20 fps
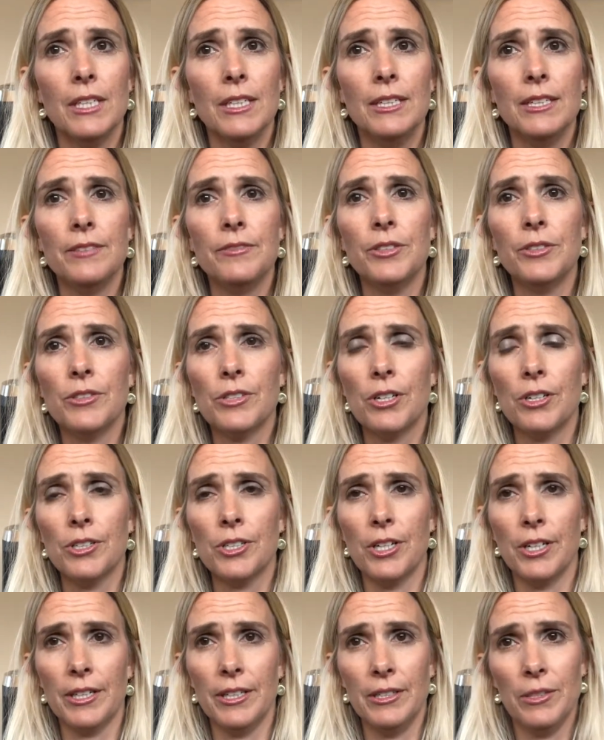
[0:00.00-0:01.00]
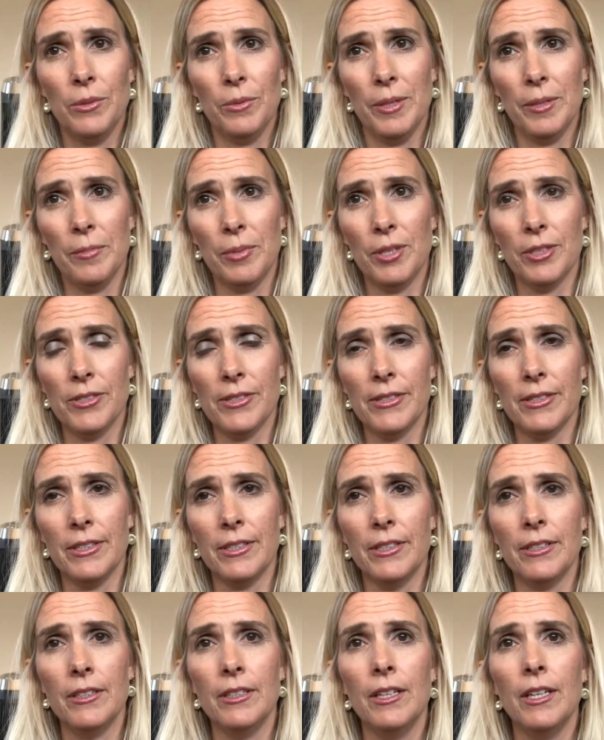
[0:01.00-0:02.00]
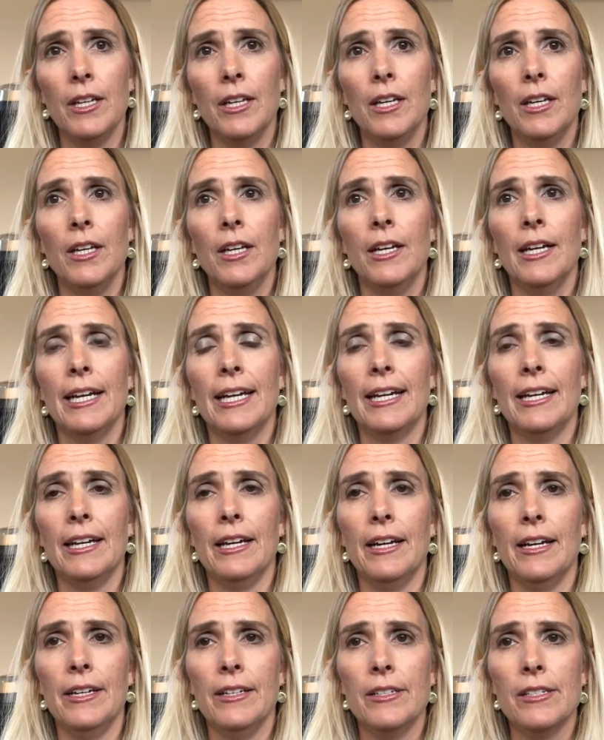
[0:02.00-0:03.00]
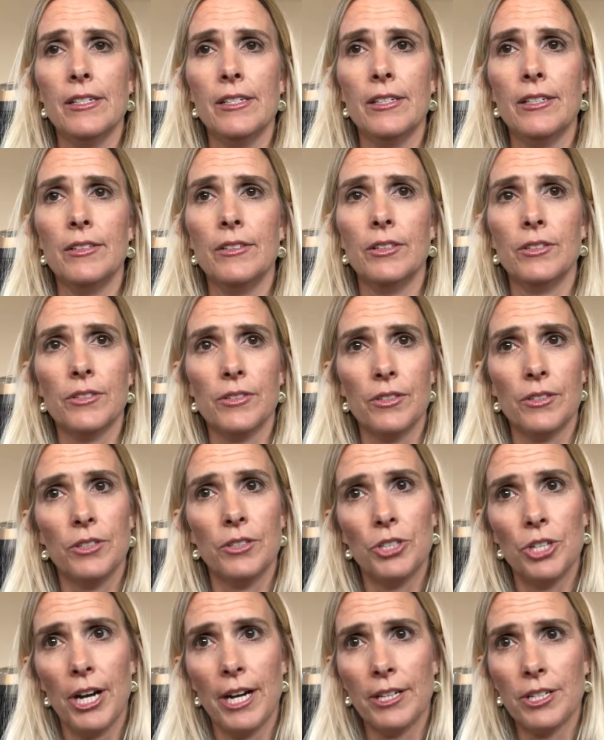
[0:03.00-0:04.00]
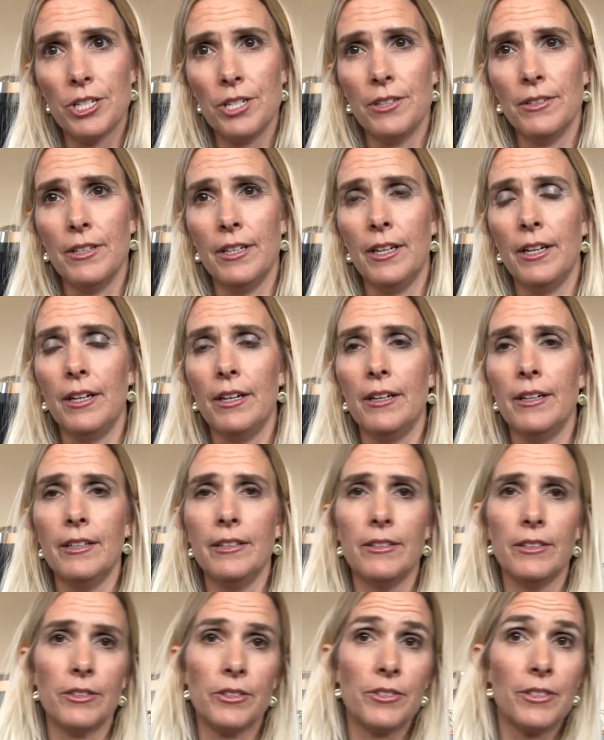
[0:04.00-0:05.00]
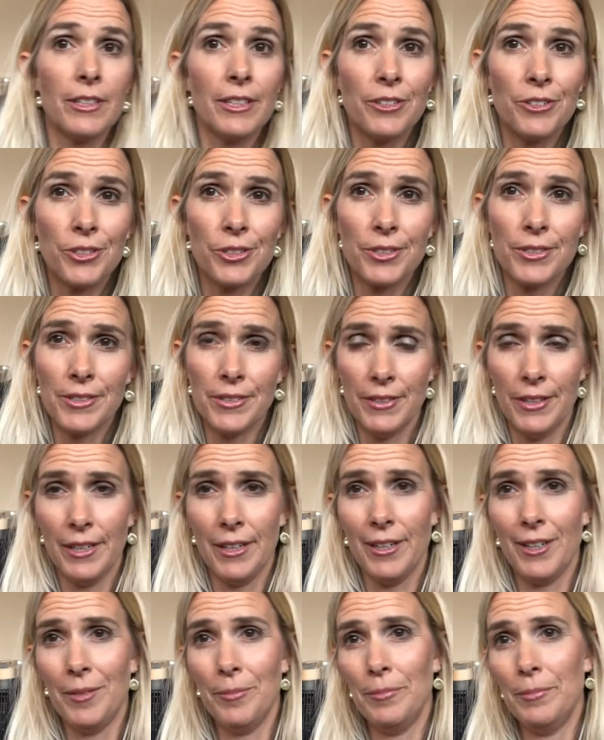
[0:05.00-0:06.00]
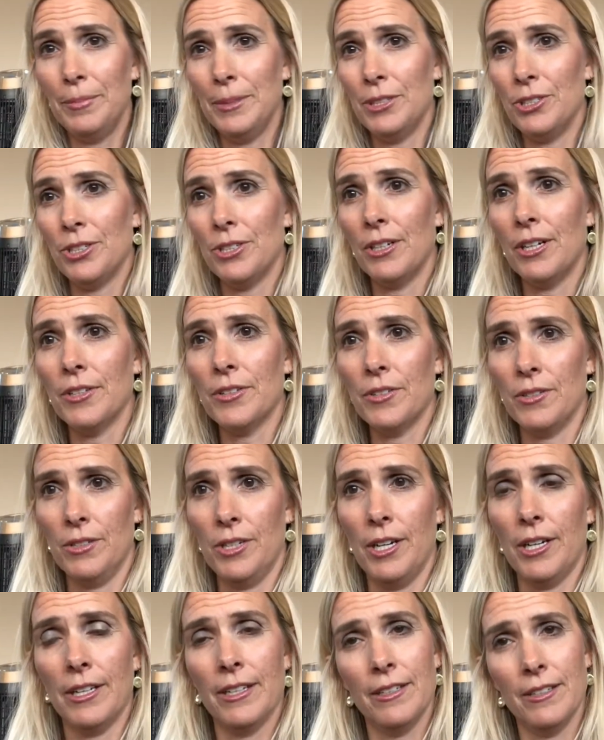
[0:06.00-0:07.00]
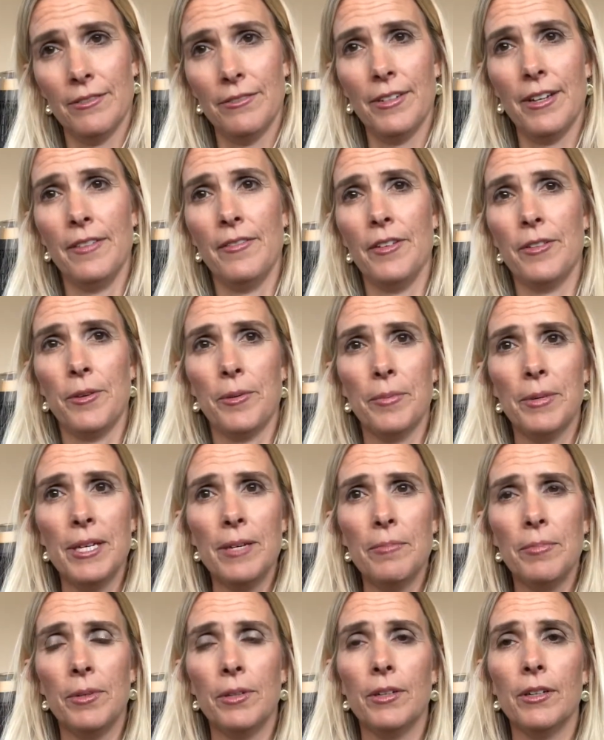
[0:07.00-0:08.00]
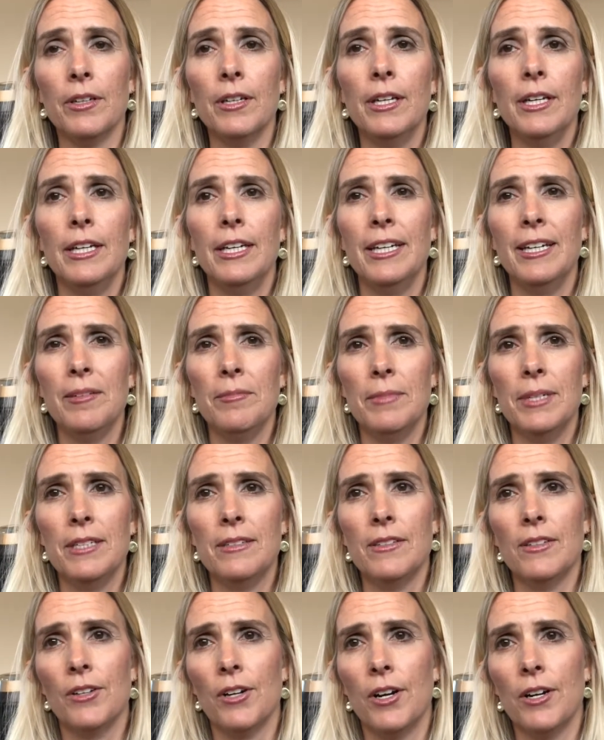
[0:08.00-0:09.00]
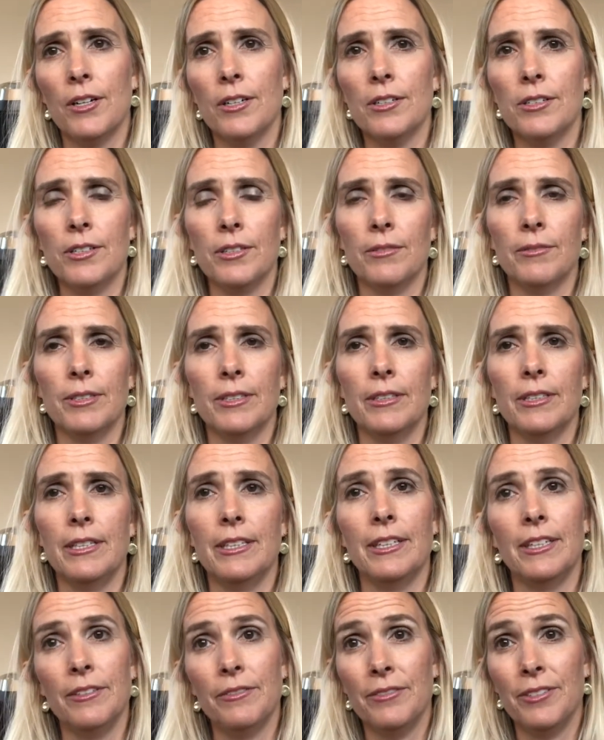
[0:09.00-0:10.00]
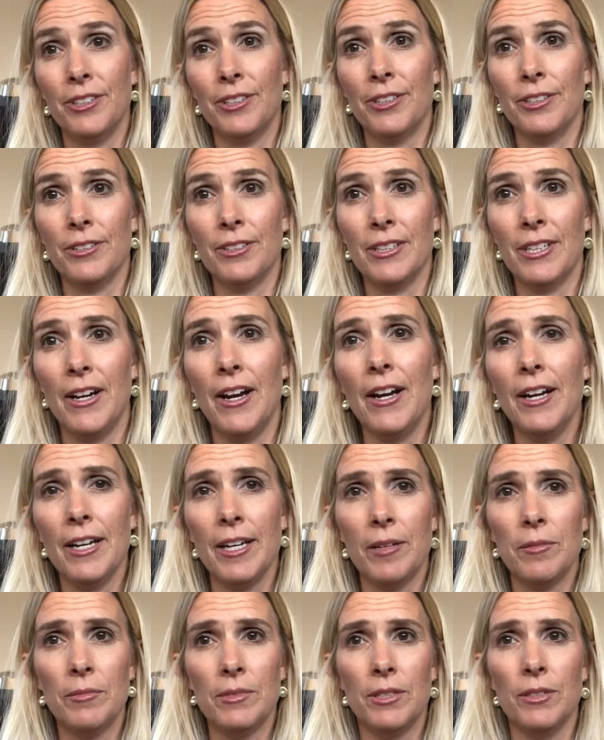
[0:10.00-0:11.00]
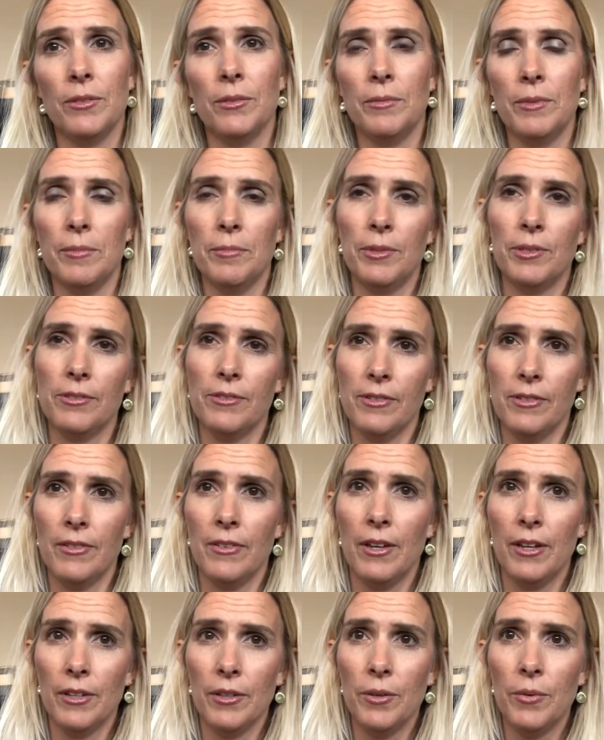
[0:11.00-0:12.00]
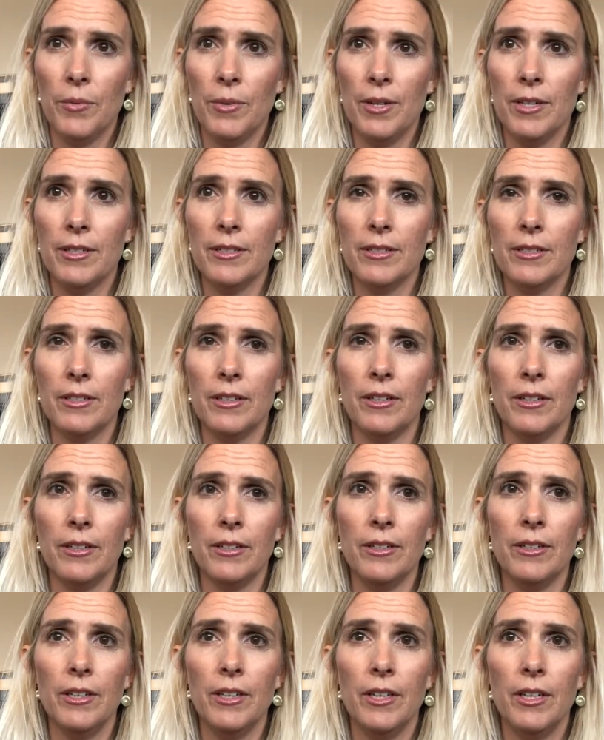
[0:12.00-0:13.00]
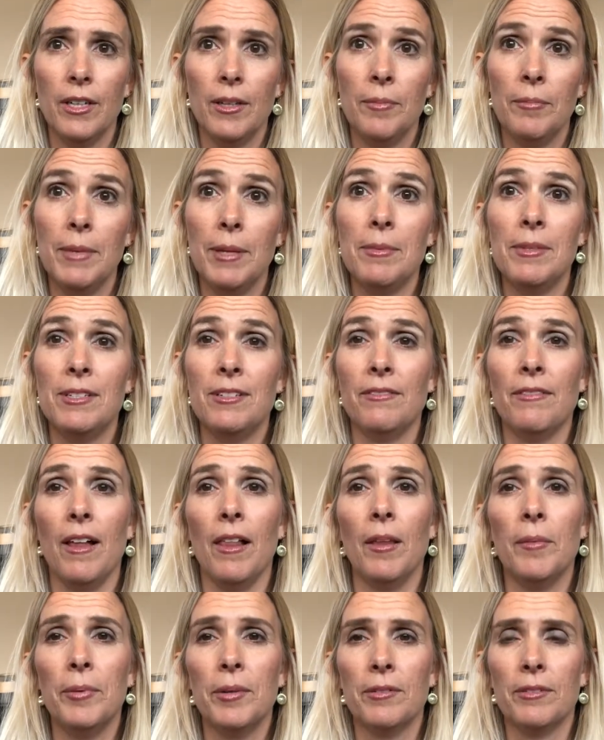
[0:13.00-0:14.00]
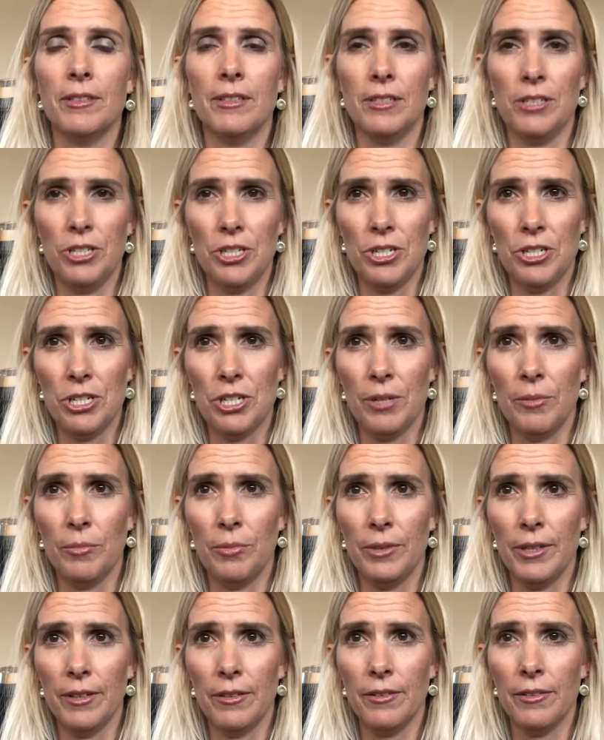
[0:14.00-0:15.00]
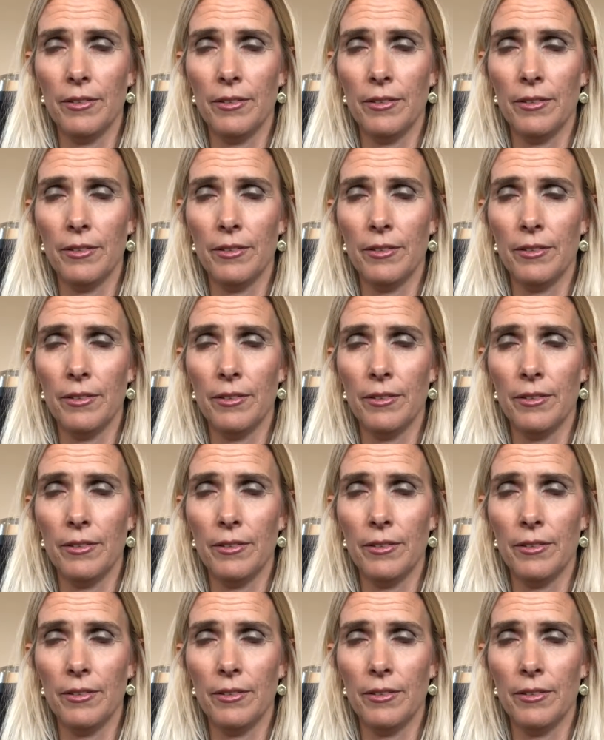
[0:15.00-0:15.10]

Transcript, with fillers: And if you start talking to one person and there's an attraction there and there's interest there, but you're also talking to five other people, it makes it harder to really give your time to the one person that you want to maybe develop a relationship with.